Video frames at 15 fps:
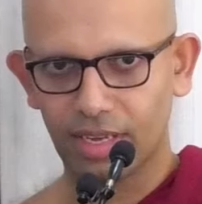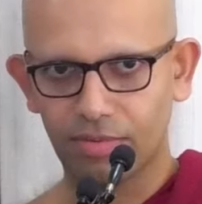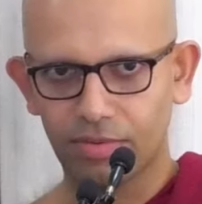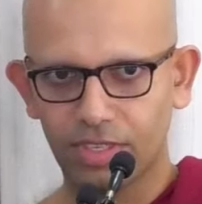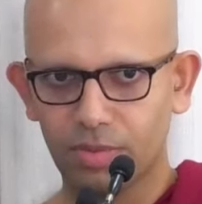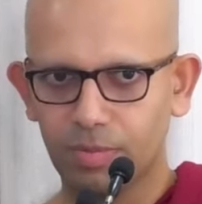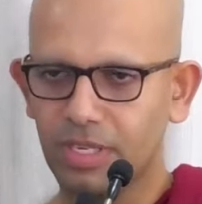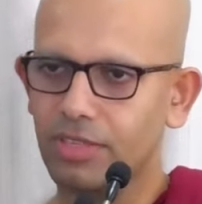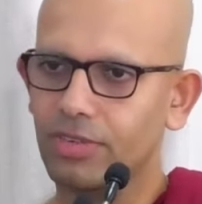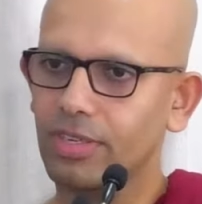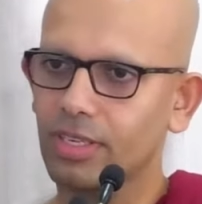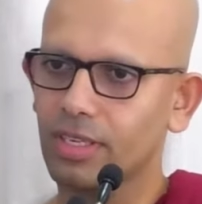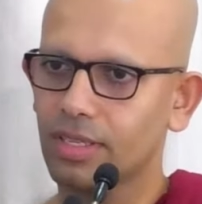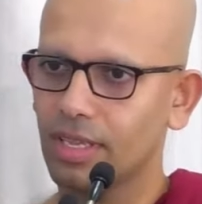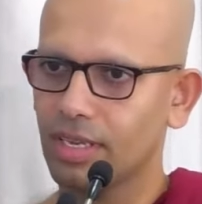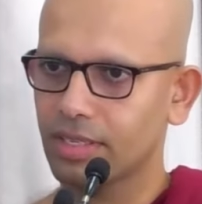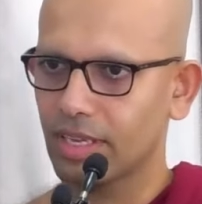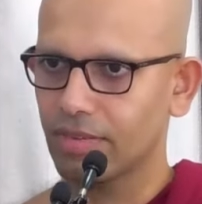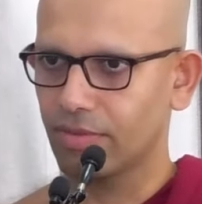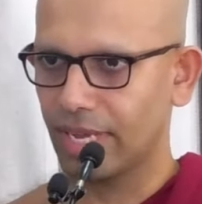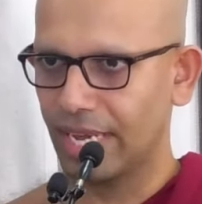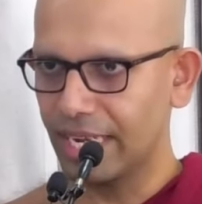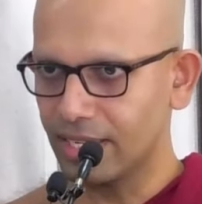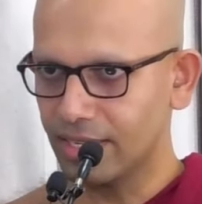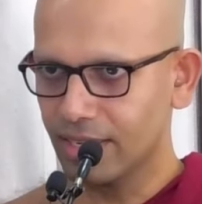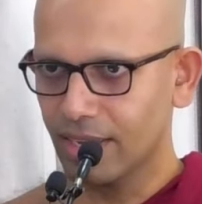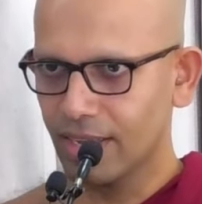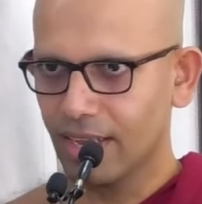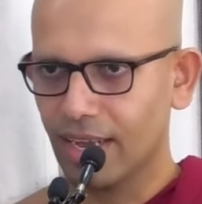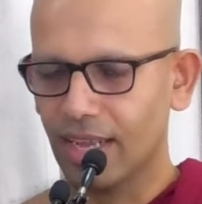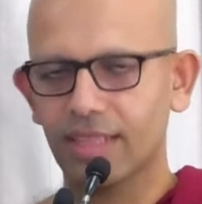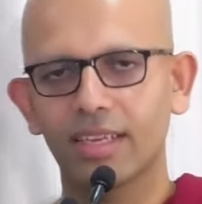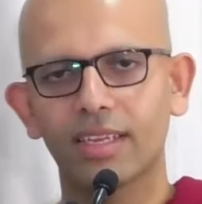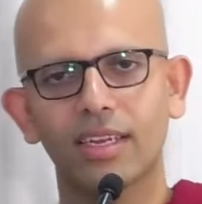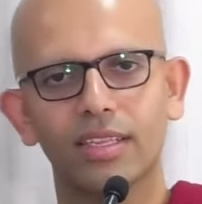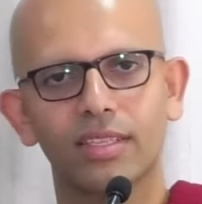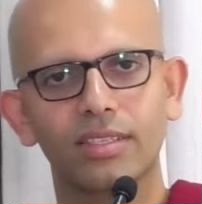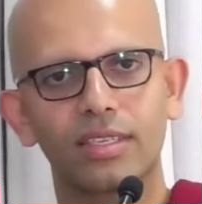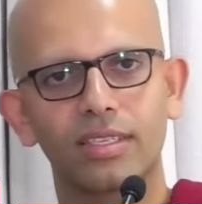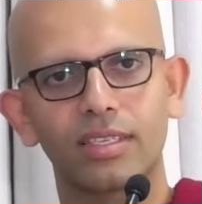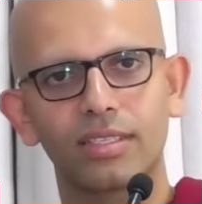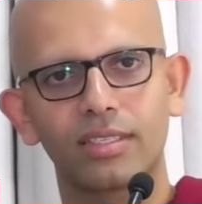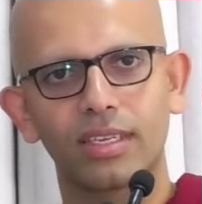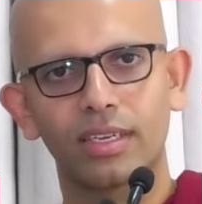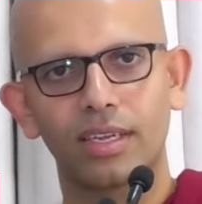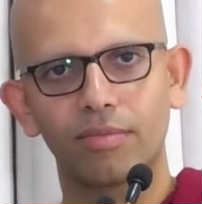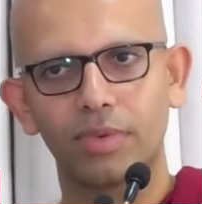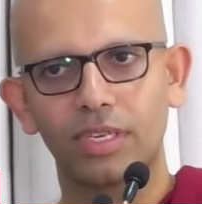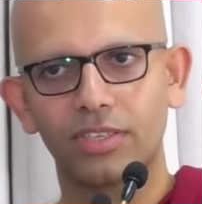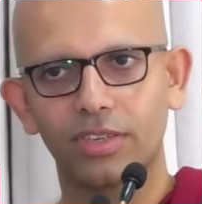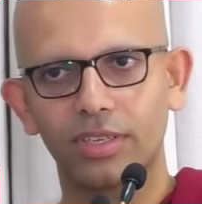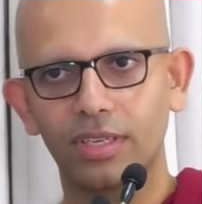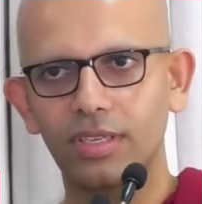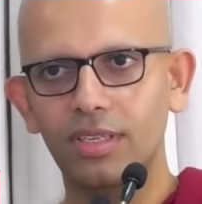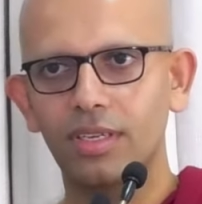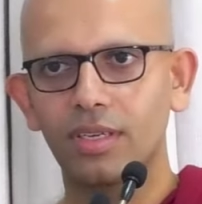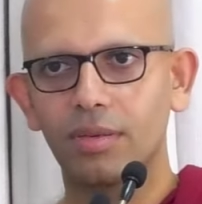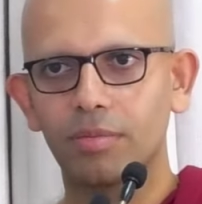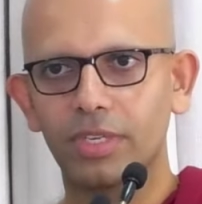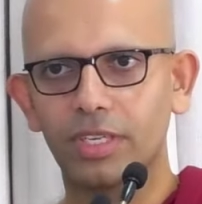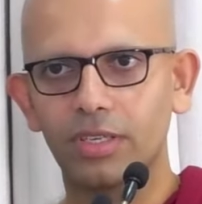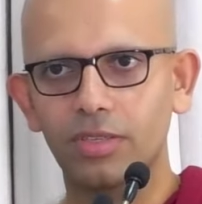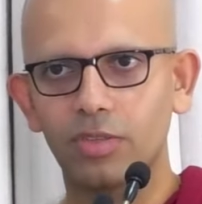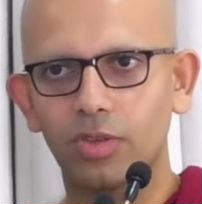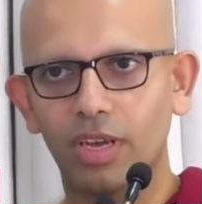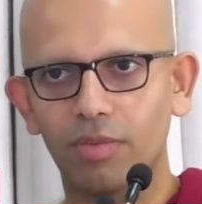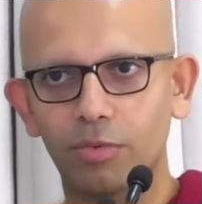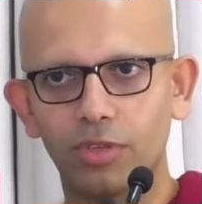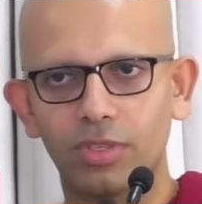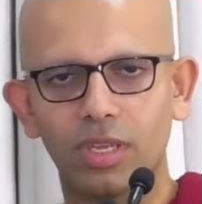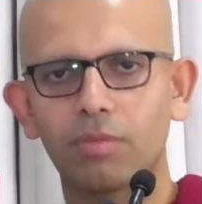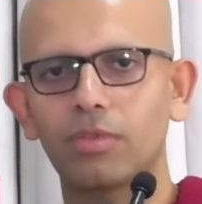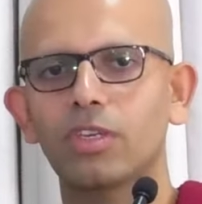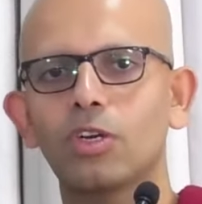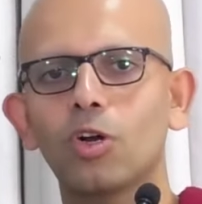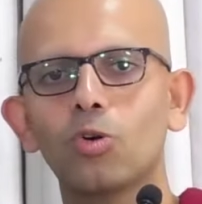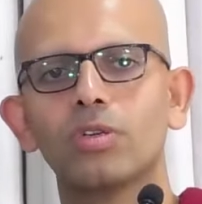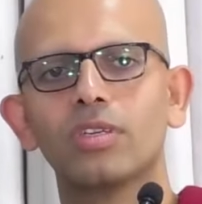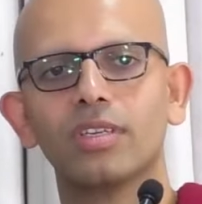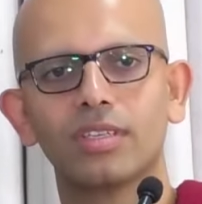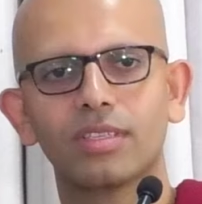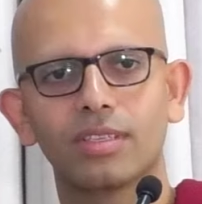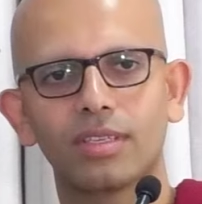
have just been triggered that give heat, and there are the signals that have been triggered because you have put something cold.